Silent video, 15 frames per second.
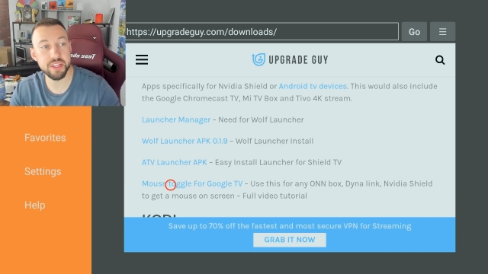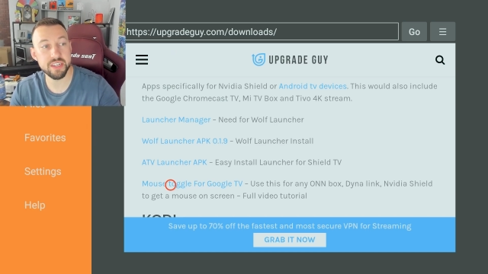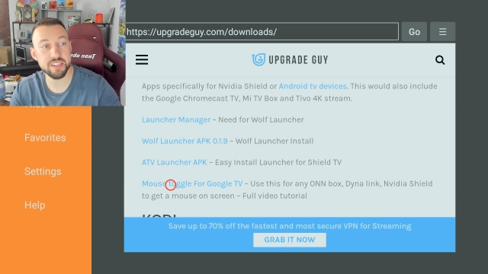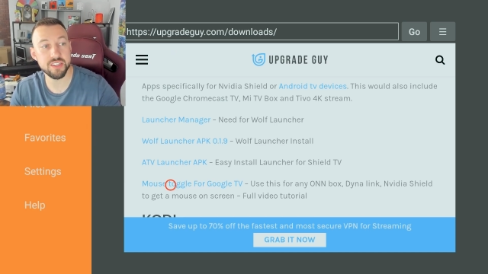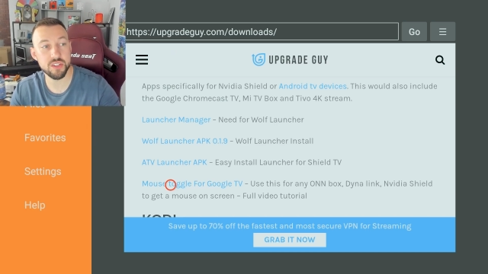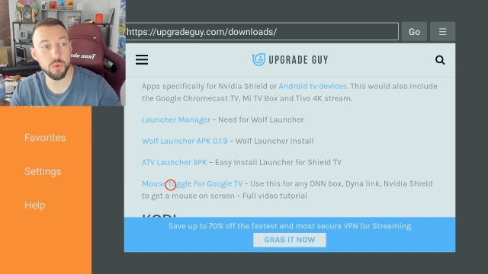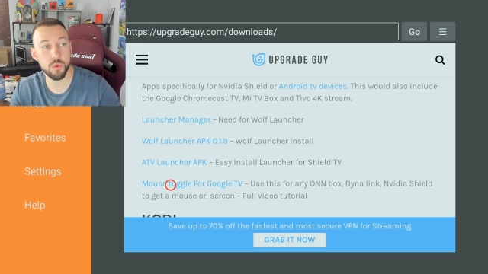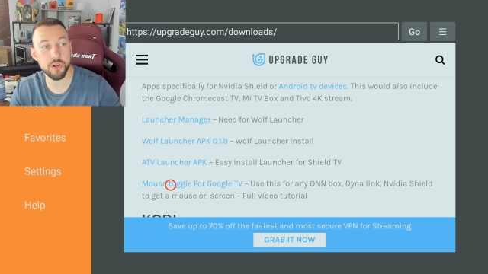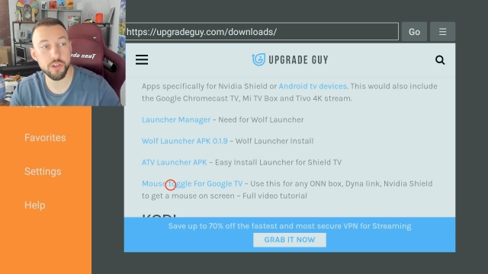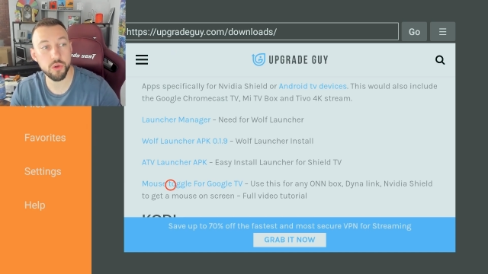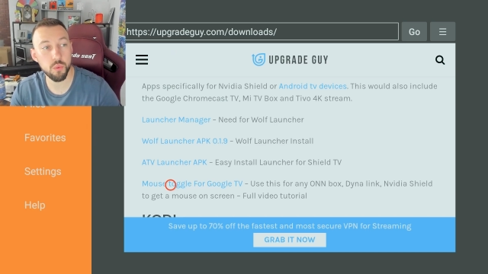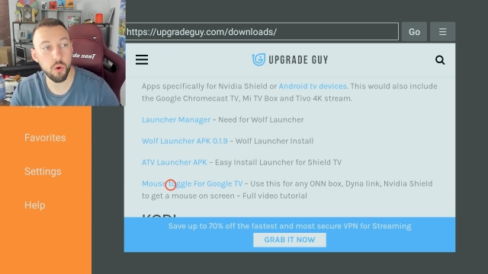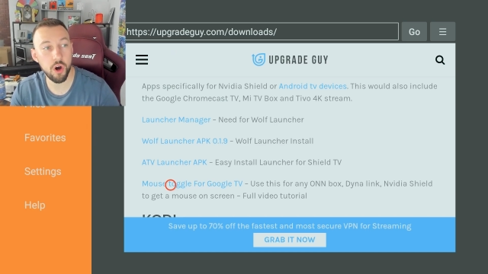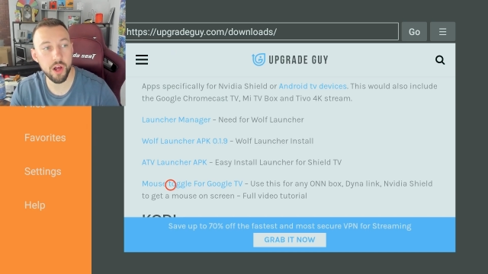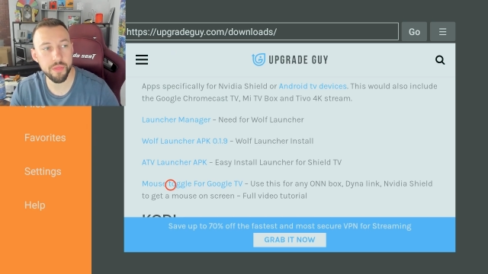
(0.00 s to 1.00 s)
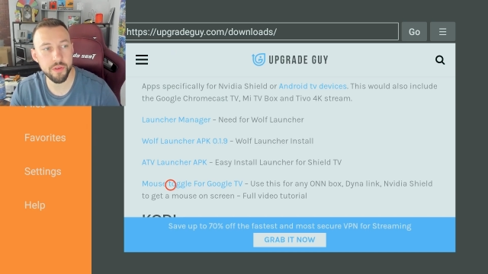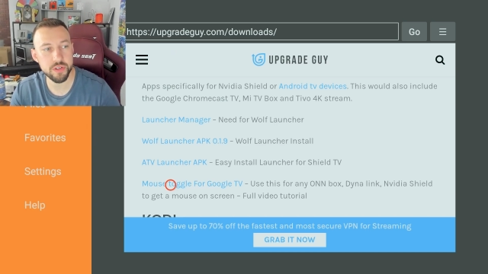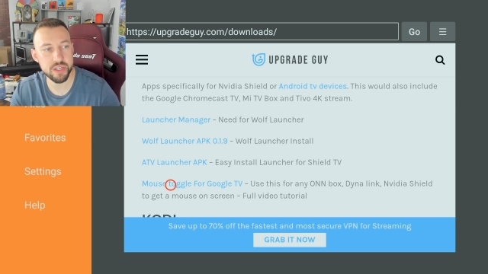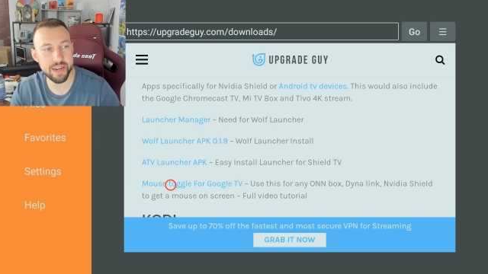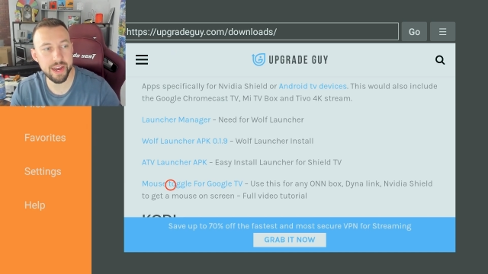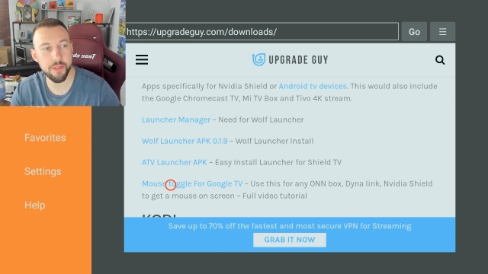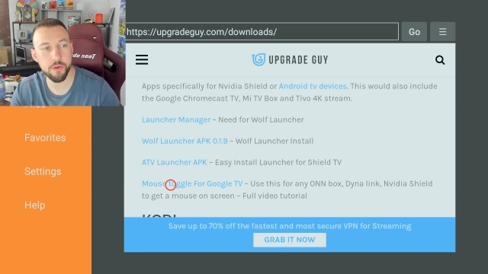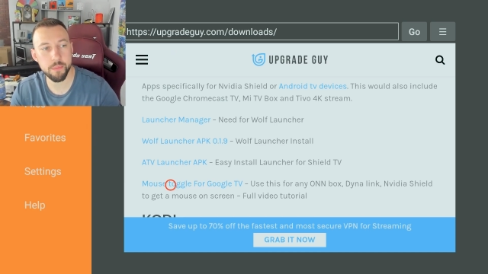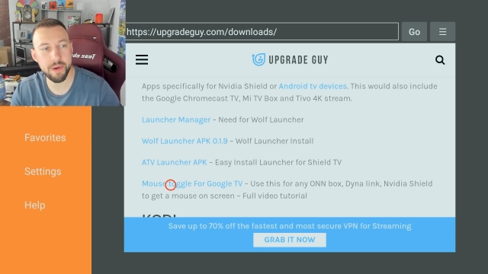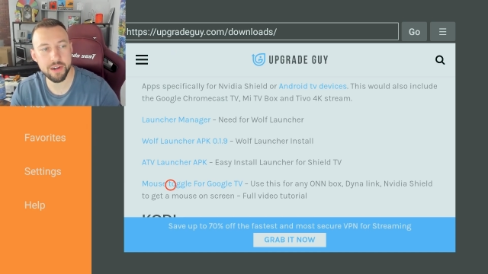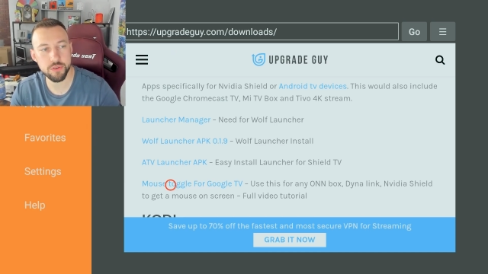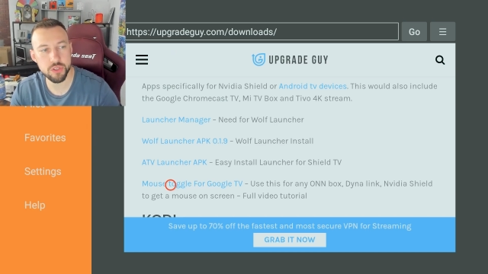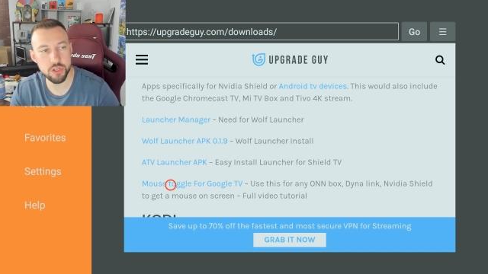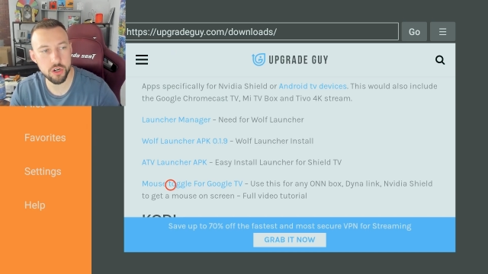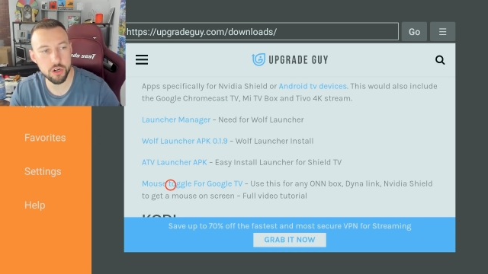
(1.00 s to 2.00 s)
This is the one you want. There's another
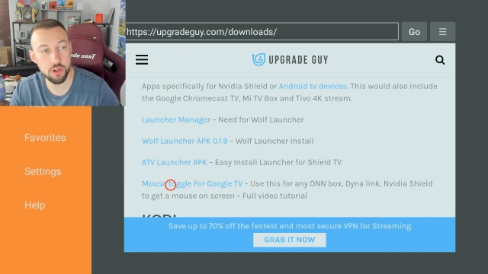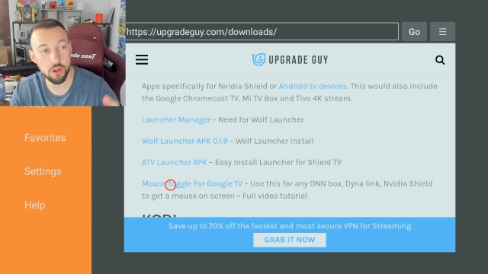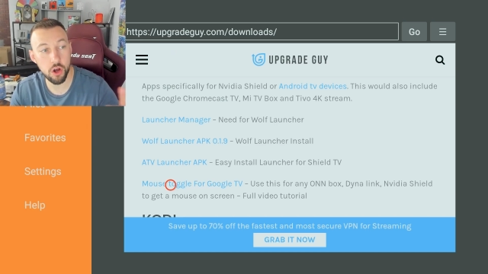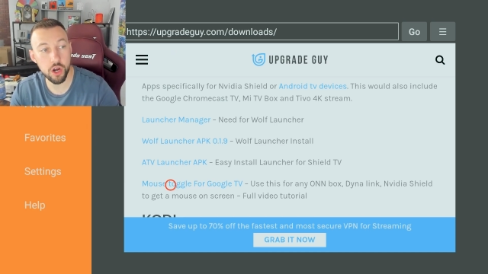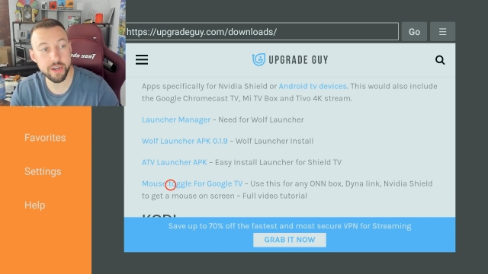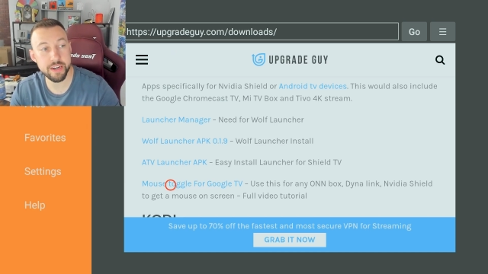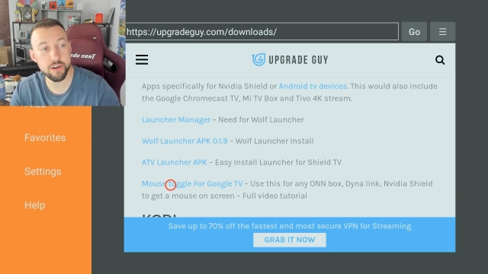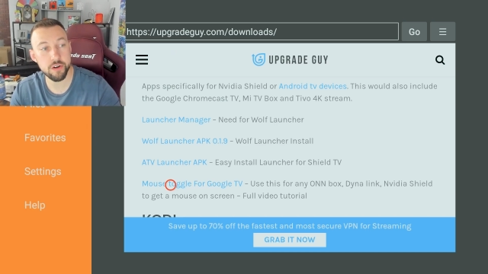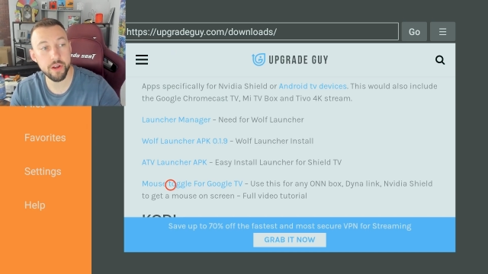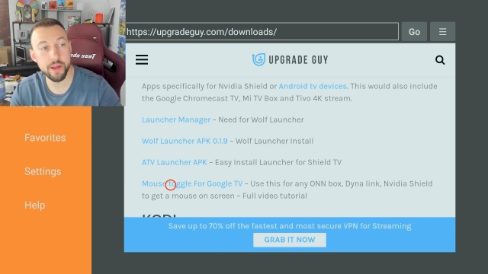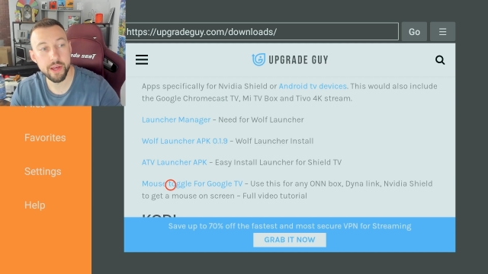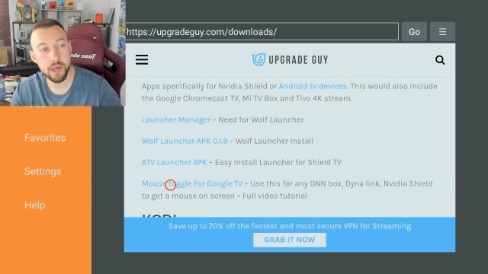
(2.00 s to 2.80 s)
mouse toggle on here,